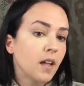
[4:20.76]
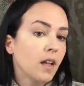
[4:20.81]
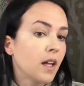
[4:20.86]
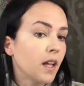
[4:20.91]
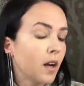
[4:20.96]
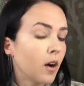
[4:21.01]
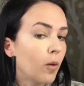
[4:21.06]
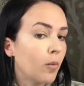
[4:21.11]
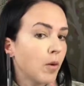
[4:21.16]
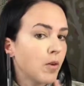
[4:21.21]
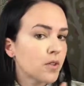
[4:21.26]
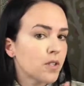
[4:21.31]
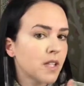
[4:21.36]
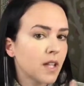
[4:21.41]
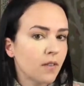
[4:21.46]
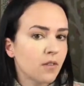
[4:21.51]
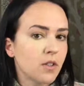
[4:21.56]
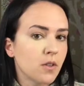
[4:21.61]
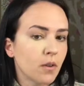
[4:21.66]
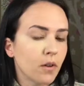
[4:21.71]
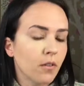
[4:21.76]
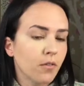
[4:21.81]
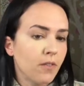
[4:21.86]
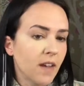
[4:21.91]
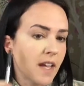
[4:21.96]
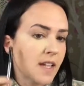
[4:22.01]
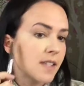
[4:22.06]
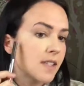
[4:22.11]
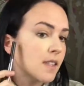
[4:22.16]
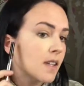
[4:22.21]
It almost gives you a
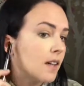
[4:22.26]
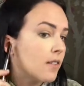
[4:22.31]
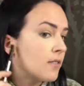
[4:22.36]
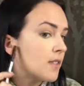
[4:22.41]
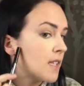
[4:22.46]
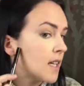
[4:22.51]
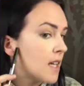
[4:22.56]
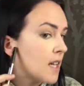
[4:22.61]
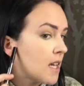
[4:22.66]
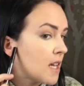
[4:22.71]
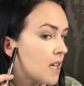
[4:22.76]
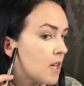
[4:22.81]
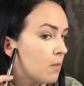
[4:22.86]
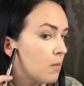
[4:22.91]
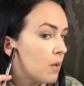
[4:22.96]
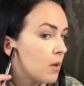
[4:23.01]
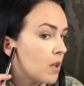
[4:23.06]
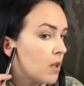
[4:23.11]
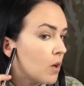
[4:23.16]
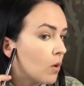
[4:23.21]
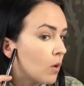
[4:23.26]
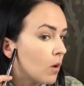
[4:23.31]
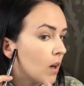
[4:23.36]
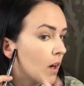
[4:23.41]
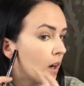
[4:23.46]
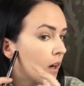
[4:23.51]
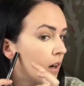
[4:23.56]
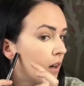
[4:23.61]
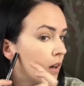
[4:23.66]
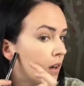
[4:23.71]
facelift to keep
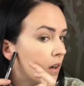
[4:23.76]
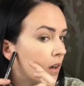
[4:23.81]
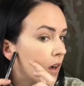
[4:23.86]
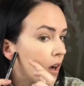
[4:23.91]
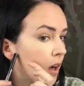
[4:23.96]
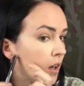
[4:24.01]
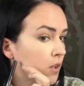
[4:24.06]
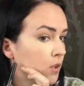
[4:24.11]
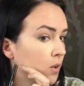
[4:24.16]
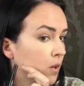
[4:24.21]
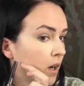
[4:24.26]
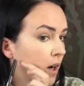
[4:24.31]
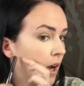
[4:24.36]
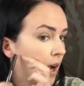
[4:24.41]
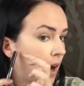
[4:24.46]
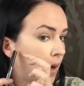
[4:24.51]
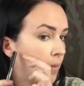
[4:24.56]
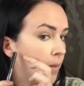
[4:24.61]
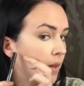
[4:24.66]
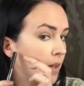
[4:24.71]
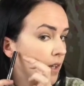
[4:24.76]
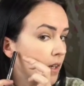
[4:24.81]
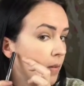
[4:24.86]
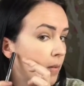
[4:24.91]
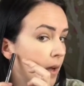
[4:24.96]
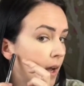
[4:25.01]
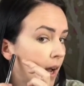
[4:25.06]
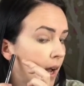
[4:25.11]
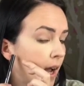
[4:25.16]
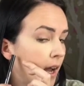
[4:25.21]
your contour up a little
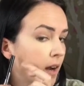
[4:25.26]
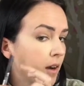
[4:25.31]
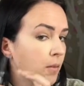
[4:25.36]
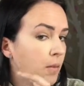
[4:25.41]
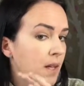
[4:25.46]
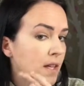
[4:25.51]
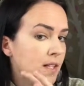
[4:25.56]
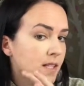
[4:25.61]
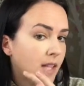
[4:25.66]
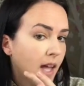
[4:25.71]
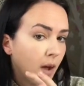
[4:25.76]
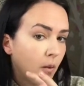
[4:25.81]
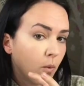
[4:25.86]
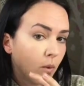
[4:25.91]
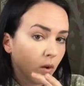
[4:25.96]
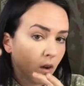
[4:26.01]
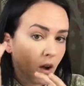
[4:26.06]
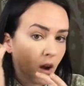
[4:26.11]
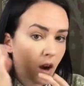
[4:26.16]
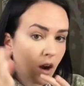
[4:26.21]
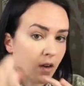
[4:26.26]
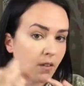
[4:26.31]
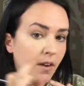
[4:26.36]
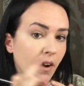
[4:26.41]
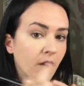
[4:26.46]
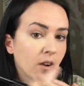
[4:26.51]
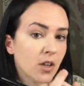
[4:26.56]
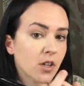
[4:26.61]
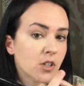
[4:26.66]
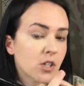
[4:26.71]
bit higher because that will carve
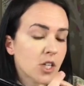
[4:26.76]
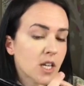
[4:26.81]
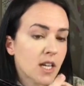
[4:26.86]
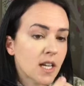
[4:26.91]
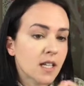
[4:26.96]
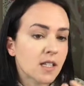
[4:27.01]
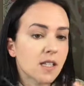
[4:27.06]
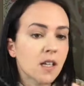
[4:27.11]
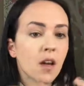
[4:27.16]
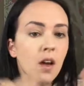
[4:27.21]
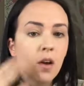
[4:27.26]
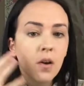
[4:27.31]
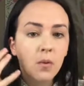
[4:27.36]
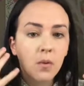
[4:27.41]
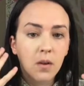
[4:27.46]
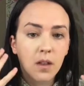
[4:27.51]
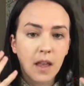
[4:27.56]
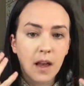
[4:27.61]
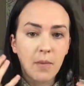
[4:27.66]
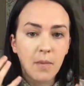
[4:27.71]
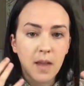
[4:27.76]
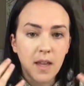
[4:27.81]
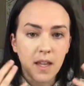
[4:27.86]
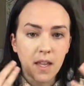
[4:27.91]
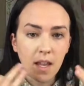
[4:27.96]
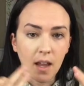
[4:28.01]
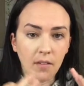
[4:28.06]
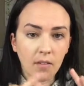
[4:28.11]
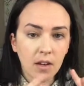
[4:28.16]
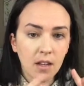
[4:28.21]
out your cheeks without
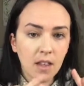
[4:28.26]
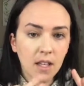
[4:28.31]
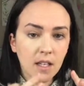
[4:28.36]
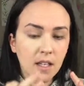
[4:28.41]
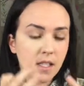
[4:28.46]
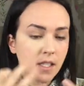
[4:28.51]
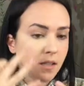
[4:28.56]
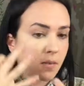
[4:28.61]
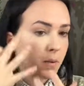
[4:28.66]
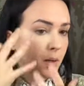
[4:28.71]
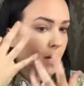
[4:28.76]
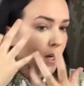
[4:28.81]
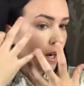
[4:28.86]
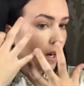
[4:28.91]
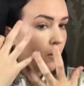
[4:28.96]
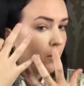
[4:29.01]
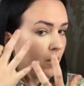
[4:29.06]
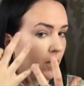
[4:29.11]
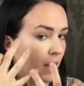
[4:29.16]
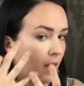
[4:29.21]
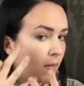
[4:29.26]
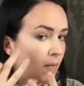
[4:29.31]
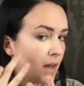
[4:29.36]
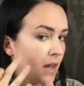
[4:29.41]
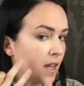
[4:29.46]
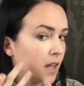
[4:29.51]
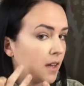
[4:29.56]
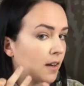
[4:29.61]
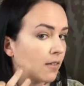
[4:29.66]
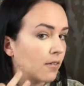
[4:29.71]
making everything disappear and without
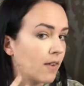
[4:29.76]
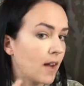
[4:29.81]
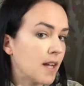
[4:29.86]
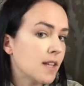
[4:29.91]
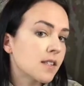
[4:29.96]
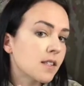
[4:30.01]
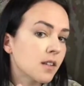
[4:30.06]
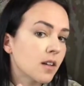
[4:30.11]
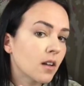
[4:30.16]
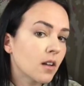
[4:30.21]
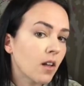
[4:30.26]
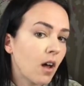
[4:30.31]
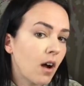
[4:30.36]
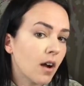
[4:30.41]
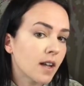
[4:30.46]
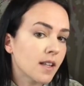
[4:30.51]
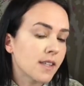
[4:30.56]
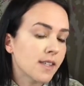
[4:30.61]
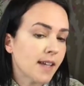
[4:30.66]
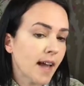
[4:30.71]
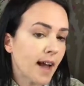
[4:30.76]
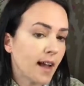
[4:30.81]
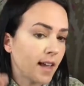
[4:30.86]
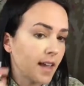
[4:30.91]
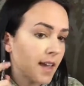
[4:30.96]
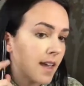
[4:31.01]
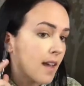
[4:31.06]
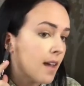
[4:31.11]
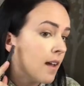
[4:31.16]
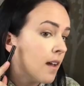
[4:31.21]
making your face look long and
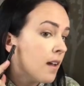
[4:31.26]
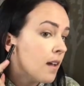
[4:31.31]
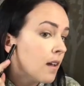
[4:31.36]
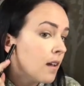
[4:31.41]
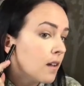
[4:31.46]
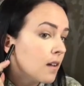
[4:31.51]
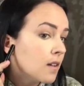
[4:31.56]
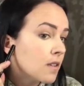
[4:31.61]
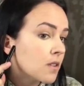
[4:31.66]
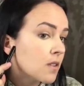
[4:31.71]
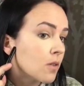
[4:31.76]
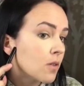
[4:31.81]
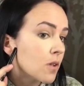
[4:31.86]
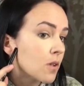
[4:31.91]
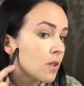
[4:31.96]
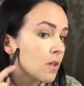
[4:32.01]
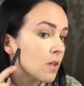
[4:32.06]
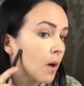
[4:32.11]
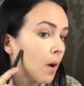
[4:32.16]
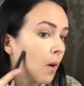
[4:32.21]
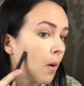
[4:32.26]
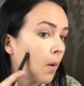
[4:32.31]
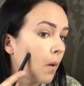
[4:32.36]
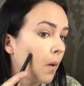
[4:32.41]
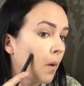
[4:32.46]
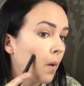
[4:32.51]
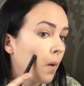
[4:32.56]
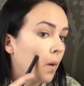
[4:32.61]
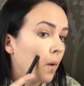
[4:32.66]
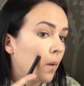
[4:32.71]
saggy. So just go
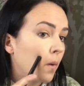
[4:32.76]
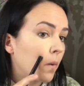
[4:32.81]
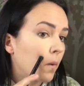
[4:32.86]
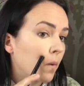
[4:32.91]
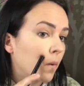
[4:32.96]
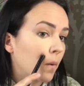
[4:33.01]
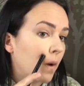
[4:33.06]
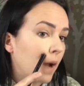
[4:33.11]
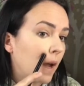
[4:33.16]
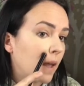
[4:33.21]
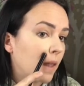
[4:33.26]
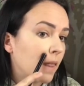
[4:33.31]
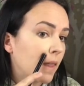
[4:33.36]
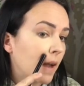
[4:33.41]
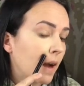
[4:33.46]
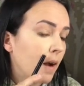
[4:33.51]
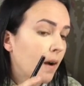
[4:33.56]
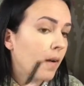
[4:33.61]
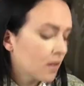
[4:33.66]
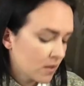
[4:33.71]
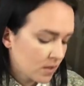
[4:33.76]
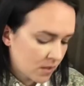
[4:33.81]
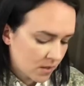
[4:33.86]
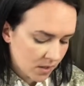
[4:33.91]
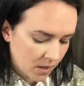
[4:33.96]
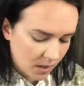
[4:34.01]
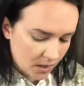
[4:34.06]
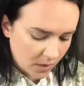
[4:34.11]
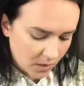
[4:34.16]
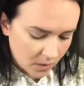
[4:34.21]
right there.
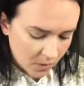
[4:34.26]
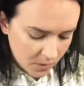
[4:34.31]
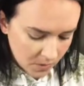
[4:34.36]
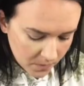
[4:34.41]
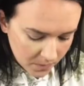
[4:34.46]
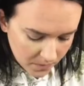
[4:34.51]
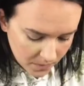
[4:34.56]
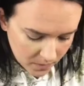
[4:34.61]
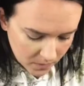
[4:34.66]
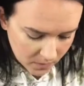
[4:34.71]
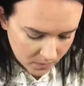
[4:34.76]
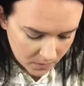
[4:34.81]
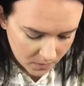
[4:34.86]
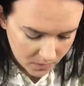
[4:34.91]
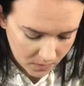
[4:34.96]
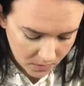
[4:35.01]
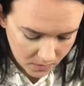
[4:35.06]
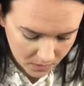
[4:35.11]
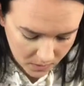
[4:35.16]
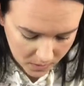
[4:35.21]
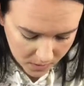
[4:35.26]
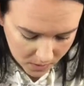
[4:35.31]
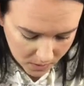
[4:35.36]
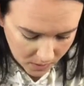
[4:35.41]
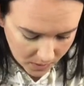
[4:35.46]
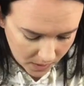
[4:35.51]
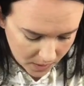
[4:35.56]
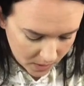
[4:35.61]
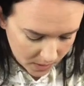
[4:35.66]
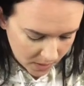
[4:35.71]
So let's go
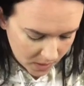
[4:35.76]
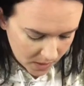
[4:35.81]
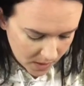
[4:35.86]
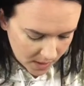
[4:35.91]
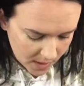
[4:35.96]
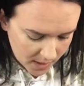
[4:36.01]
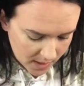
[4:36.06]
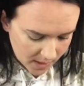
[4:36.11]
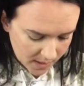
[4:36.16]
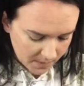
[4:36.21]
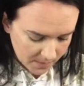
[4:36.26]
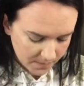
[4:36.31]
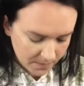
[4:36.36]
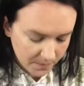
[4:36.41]
ahead and do this.